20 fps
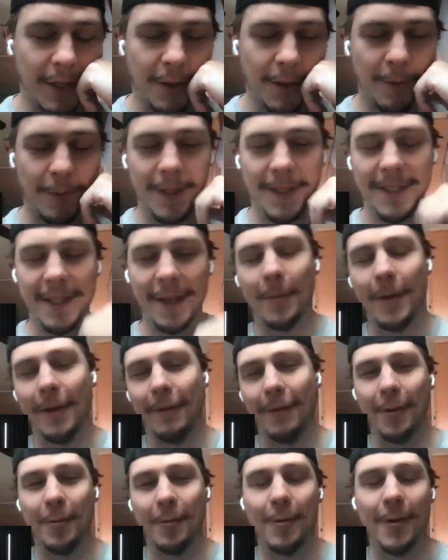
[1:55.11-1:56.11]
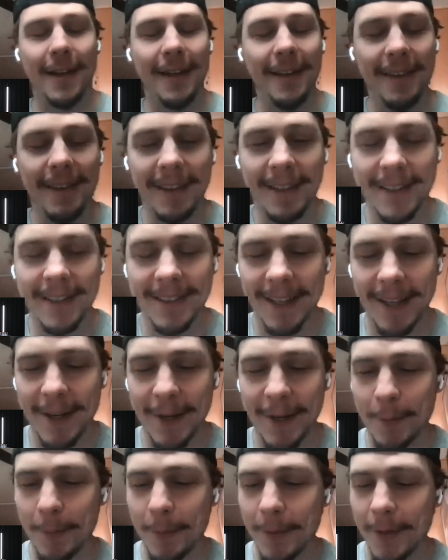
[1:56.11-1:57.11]
What's up, everyone? Excited
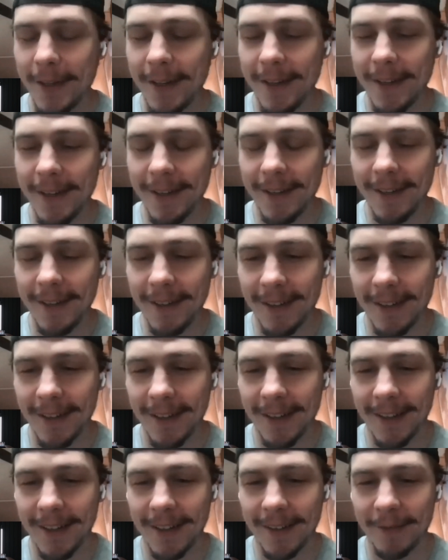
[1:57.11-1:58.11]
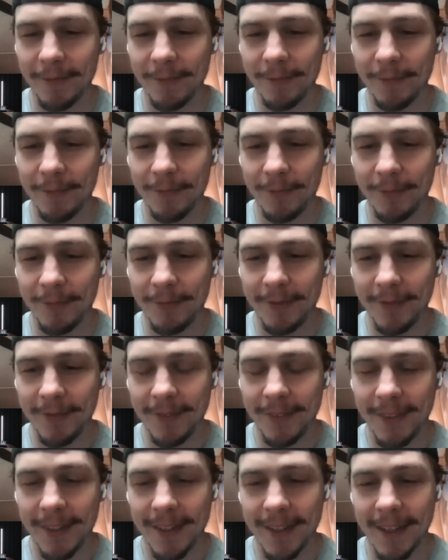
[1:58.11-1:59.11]
to be here. I'm
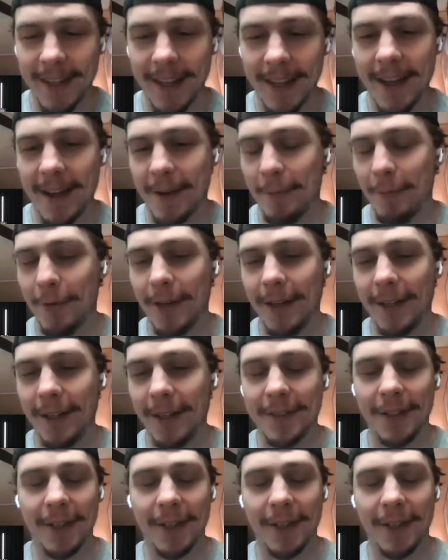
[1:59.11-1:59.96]
ready to talk